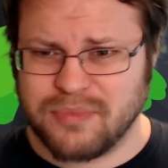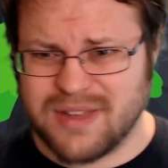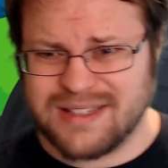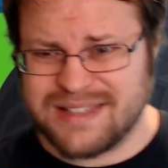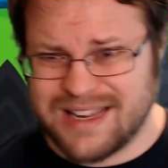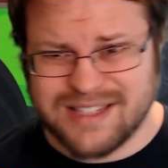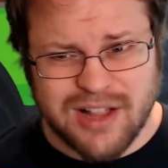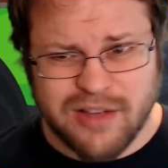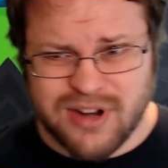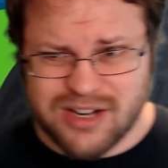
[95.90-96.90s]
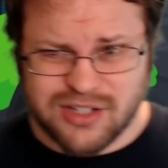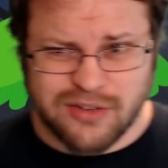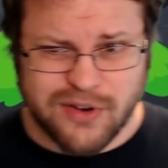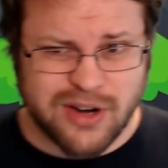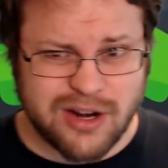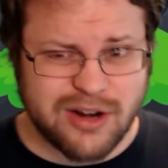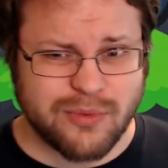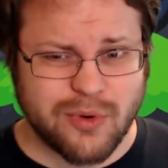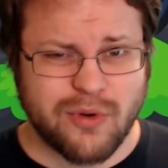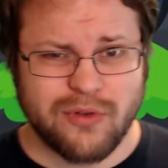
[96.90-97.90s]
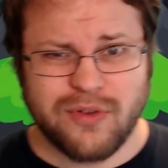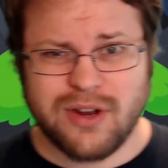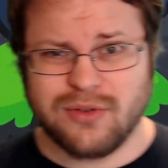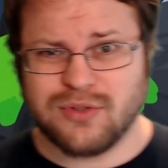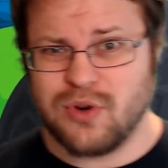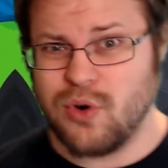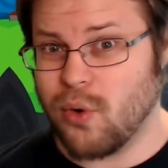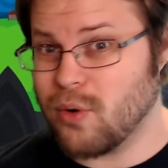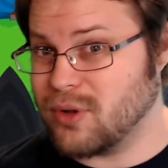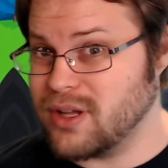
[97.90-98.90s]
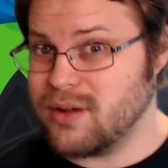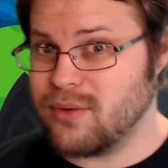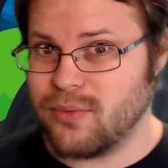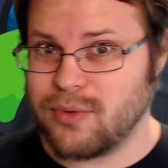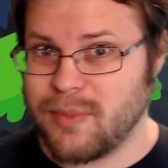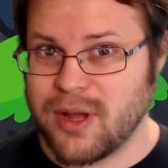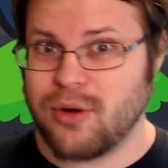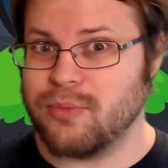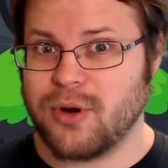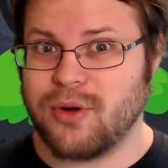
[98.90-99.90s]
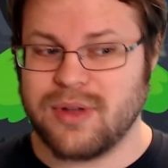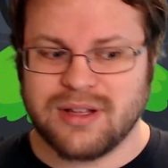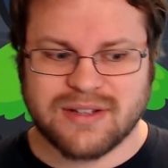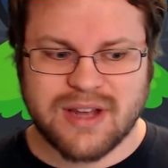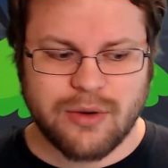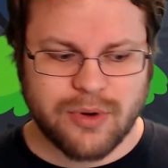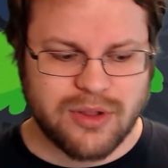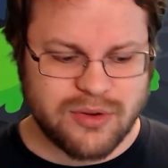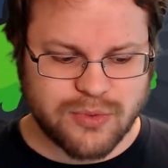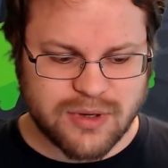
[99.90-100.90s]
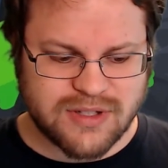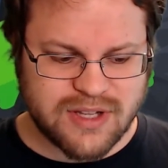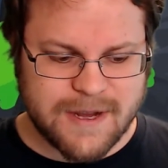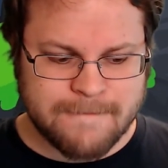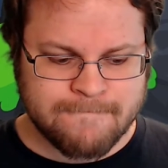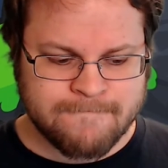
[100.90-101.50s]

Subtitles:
because I still haven't actually figured out how to record videos normally with my GoPro. It's kind of one of those where it's like